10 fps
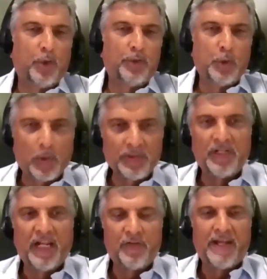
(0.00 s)
are the
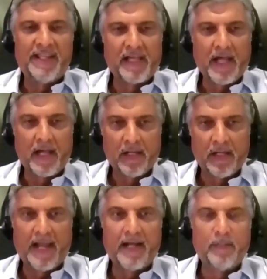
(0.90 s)
day trading
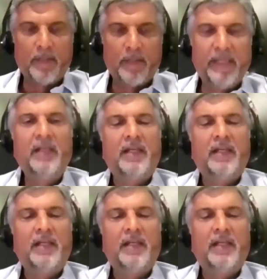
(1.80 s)
academy,